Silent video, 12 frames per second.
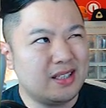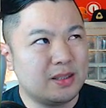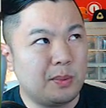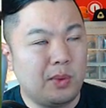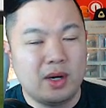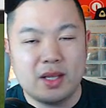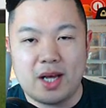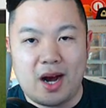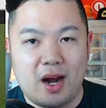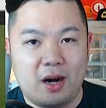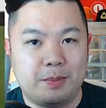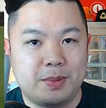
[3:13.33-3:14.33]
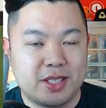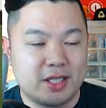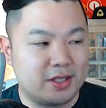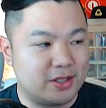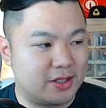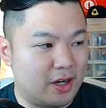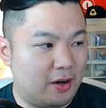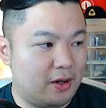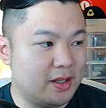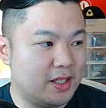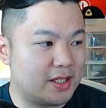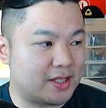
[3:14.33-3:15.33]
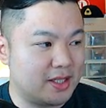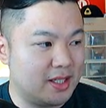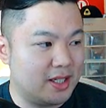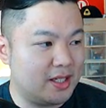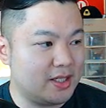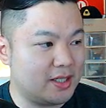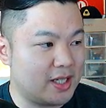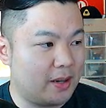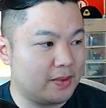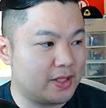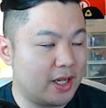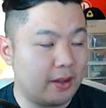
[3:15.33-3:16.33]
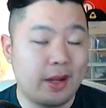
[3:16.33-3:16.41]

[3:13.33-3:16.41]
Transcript: one of the higher potentials on this list.